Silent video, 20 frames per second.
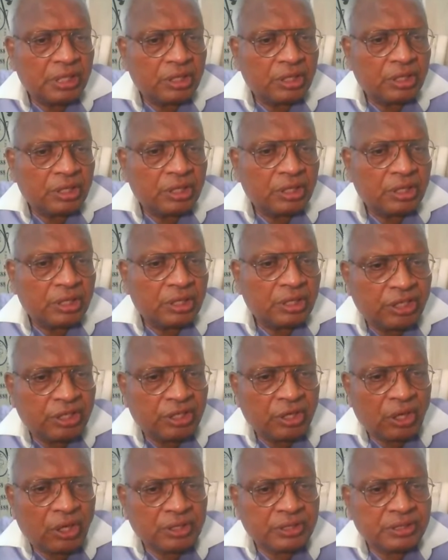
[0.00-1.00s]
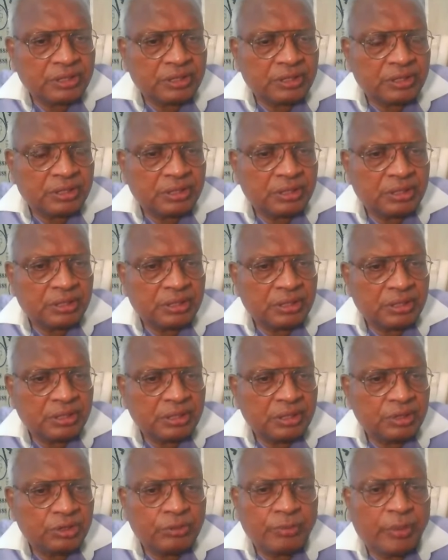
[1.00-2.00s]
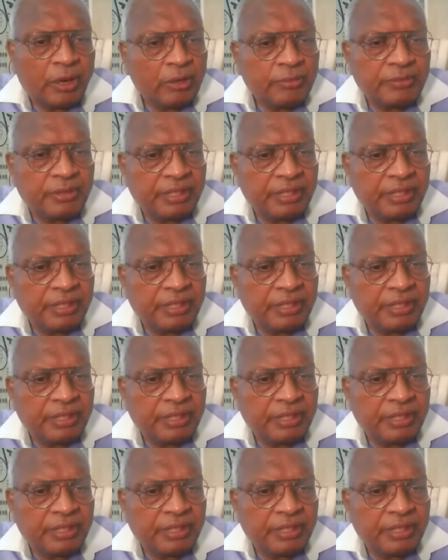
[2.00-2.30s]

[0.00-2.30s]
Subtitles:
contract laws. You're bound